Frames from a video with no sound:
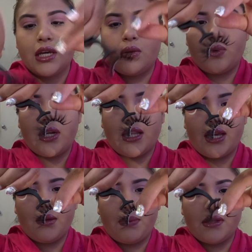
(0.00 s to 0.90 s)
And what I
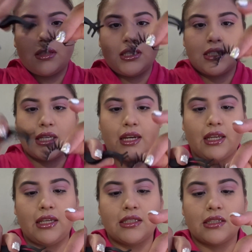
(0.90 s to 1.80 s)
like about this
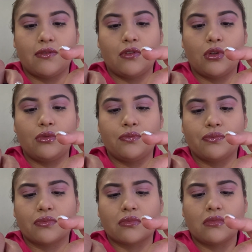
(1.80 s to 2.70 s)
adhesive glue,
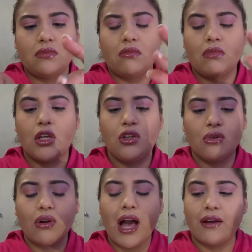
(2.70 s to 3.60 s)
you
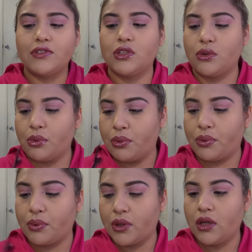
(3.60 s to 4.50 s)
don't have to
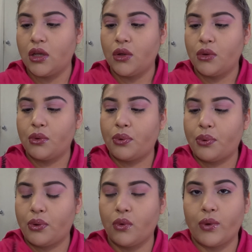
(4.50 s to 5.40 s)

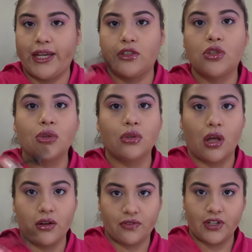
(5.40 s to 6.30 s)
wait too
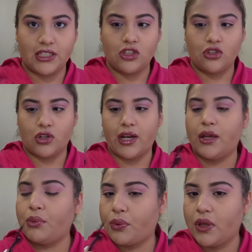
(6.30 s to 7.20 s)
long for it to
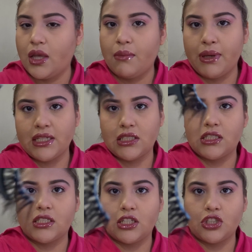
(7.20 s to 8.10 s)
dry, because
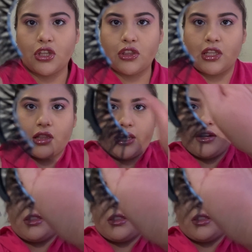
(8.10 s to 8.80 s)
it's such a thin layer